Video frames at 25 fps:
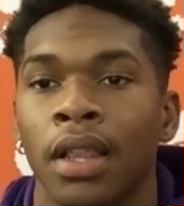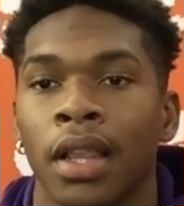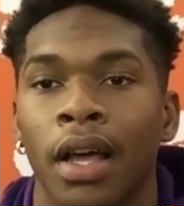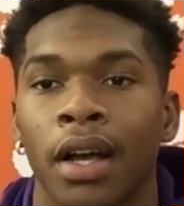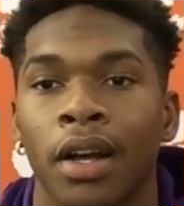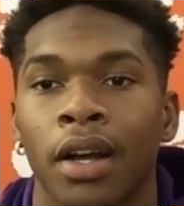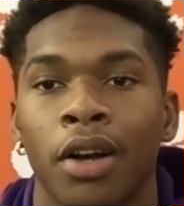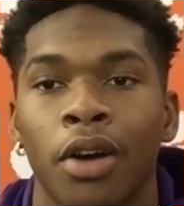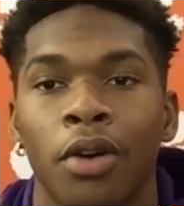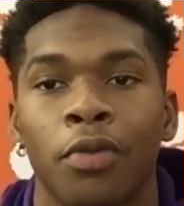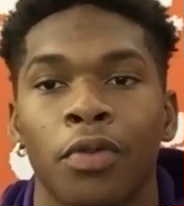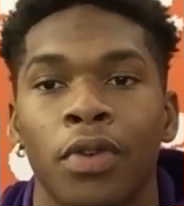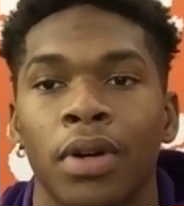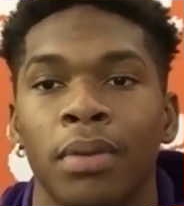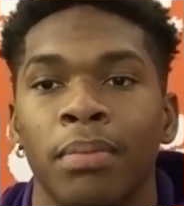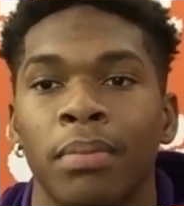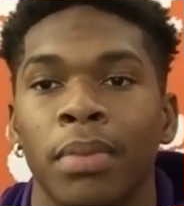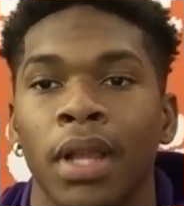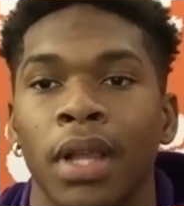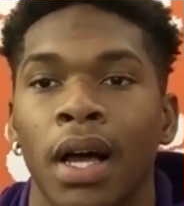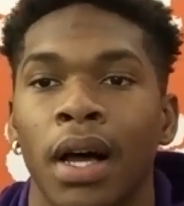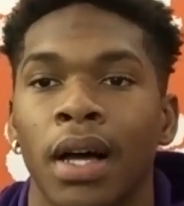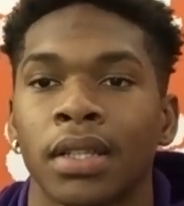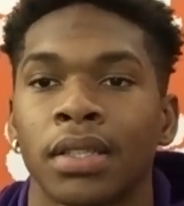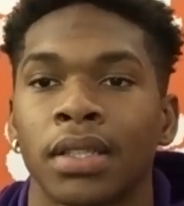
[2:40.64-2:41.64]
like on run
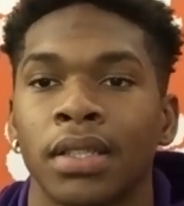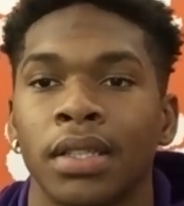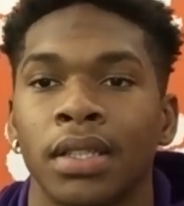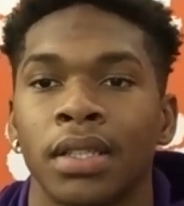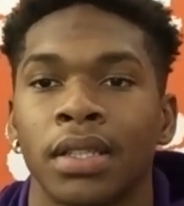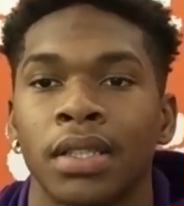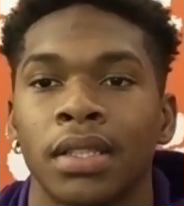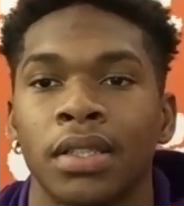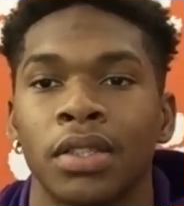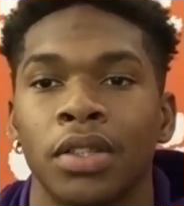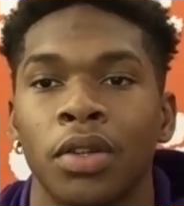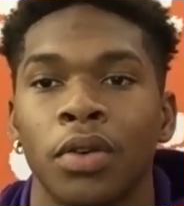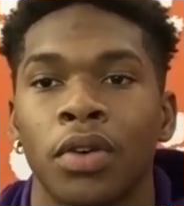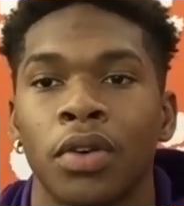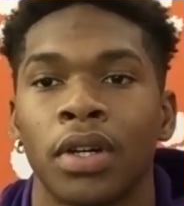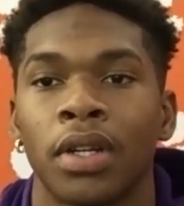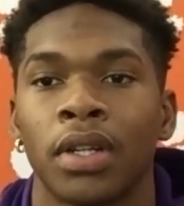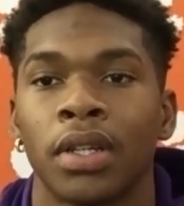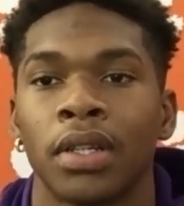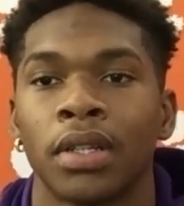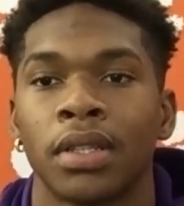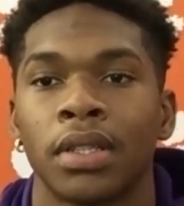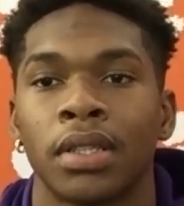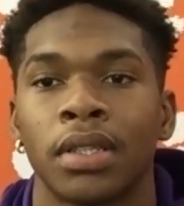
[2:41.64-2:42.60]
blocks, just knowing